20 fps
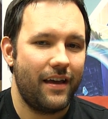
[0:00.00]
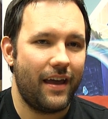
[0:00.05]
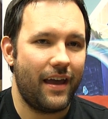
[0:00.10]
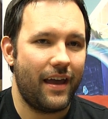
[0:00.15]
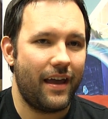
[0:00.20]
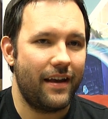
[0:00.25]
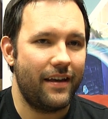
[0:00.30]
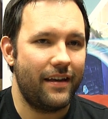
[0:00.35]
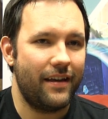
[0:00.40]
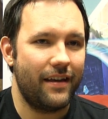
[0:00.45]

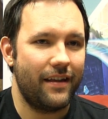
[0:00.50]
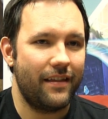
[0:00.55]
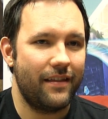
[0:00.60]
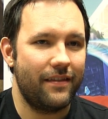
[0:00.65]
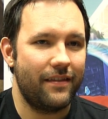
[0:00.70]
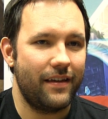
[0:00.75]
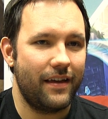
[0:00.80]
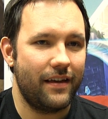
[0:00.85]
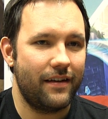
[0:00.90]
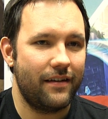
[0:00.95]
And
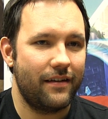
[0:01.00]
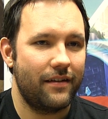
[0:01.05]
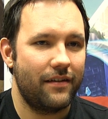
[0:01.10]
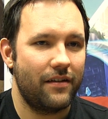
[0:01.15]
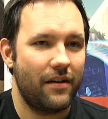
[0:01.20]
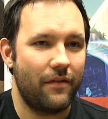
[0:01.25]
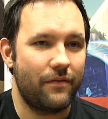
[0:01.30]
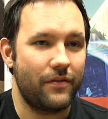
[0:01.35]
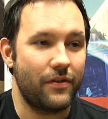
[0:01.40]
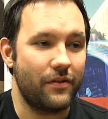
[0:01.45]
then
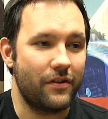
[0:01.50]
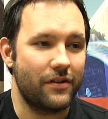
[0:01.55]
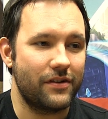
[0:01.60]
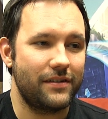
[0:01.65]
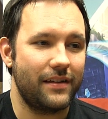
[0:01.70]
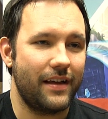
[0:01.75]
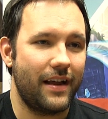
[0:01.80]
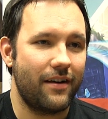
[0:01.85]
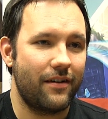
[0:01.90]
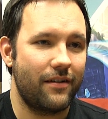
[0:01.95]
a few
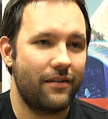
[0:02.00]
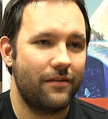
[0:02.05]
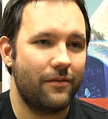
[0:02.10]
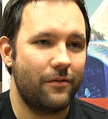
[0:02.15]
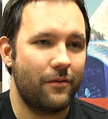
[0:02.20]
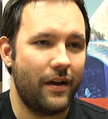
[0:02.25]
years later,